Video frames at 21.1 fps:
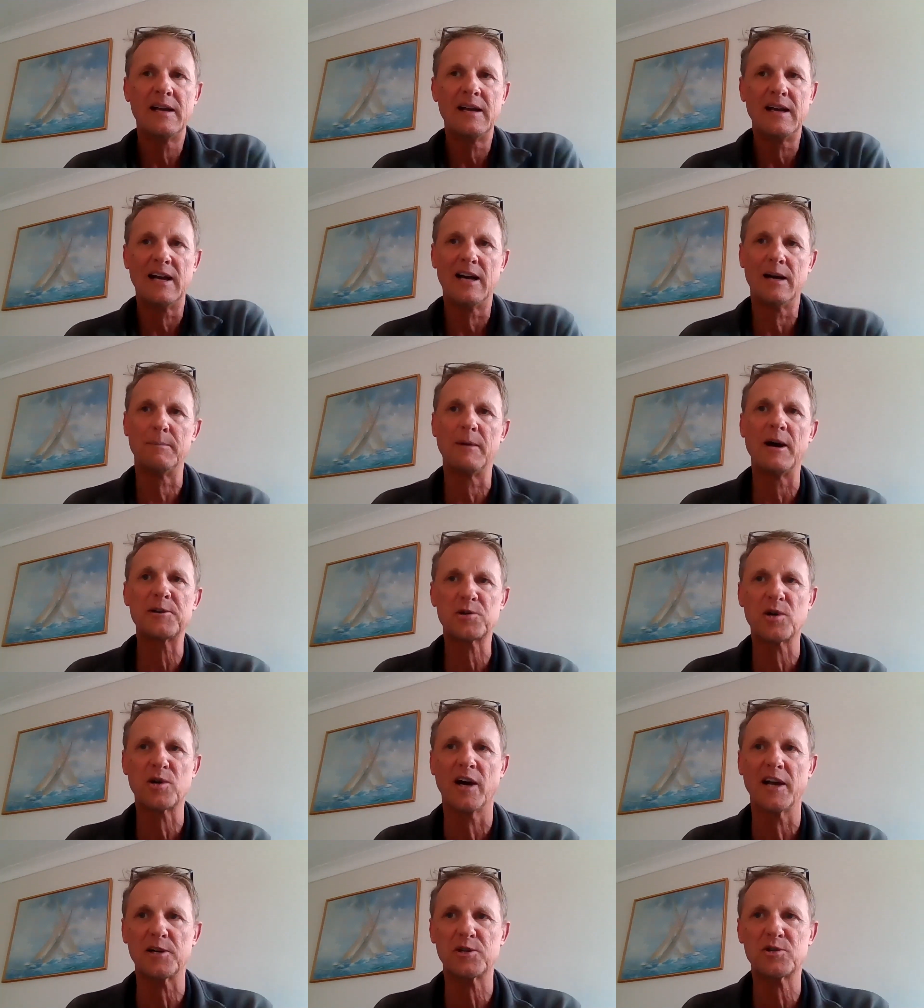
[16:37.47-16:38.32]
I
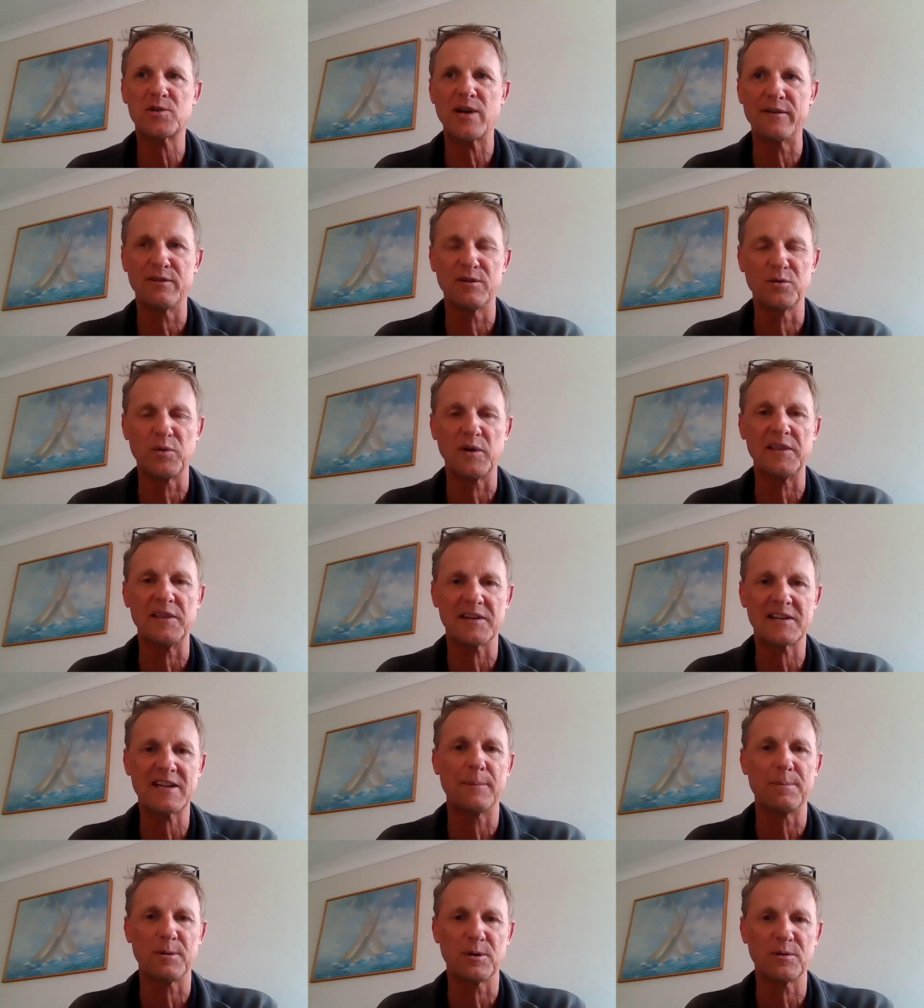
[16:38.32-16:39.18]
try to travel with a
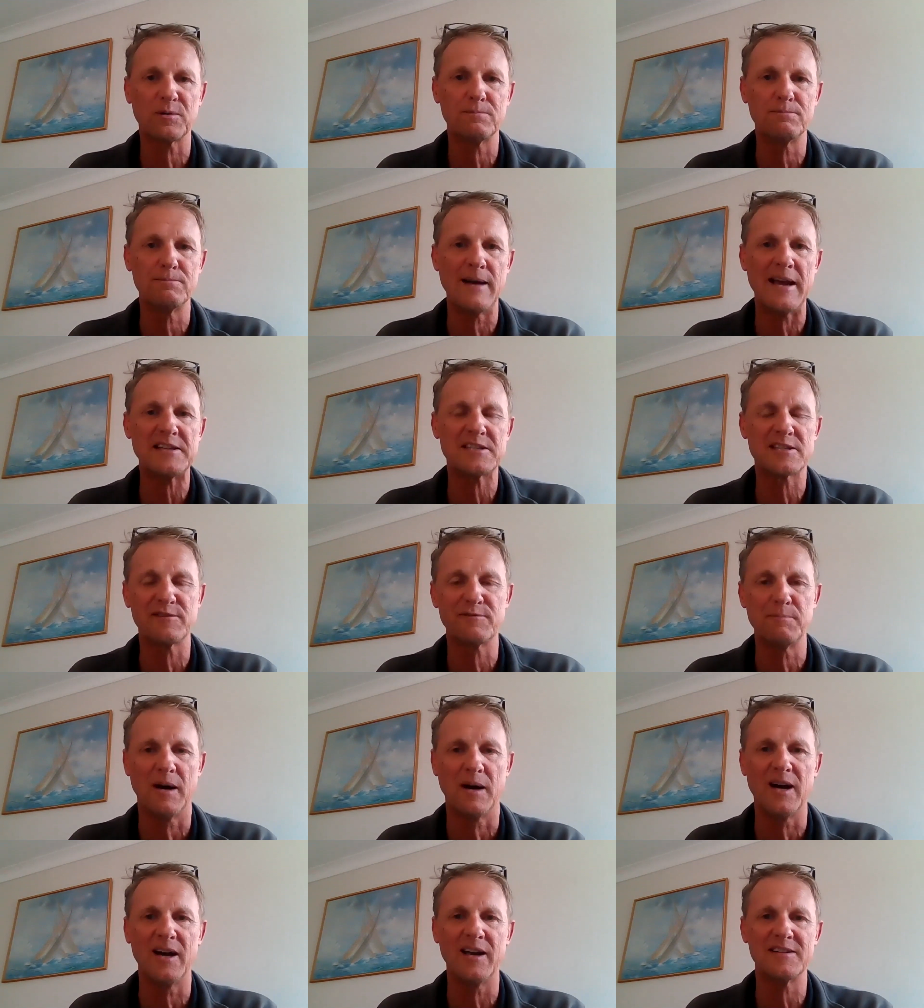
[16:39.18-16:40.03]
couple of mates of
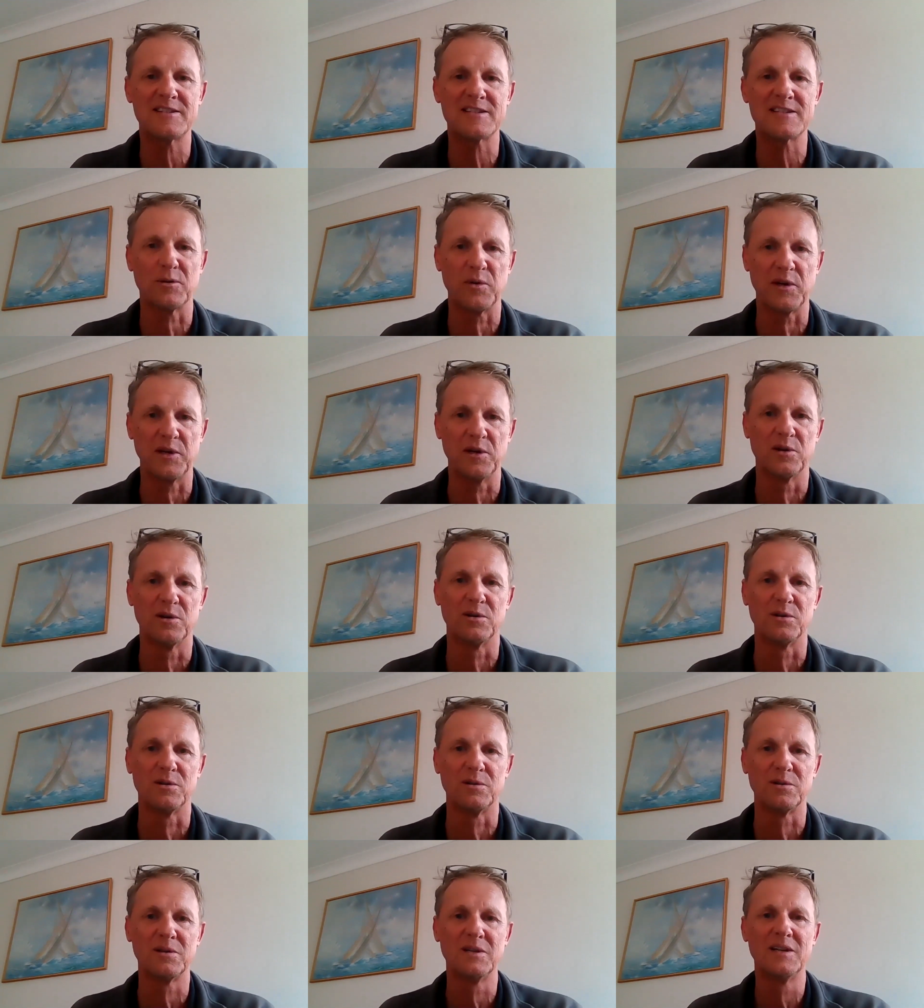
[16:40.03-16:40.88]
mine, so we
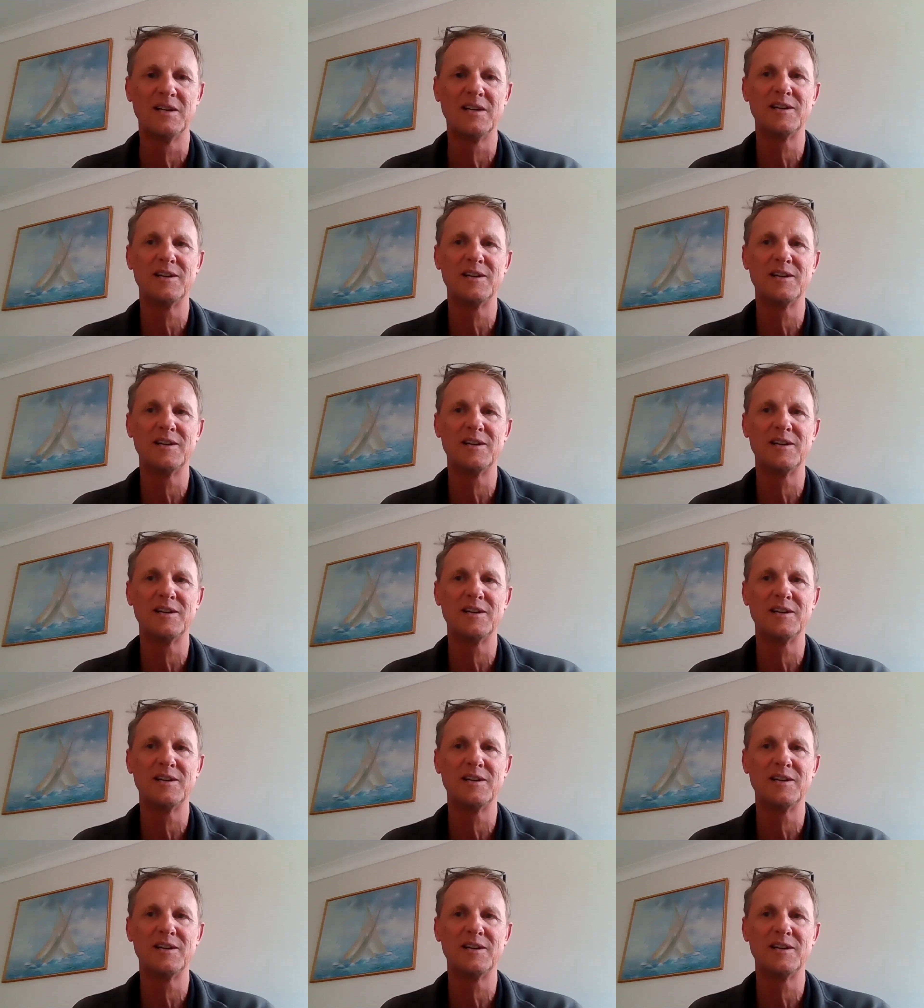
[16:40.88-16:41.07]
all